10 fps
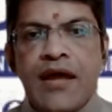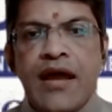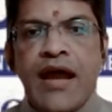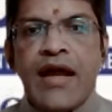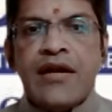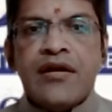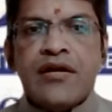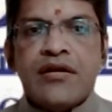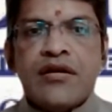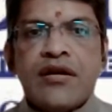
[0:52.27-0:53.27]
And
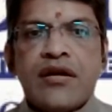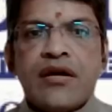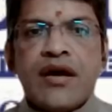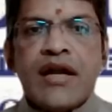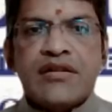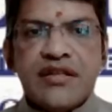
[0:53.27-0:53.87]
at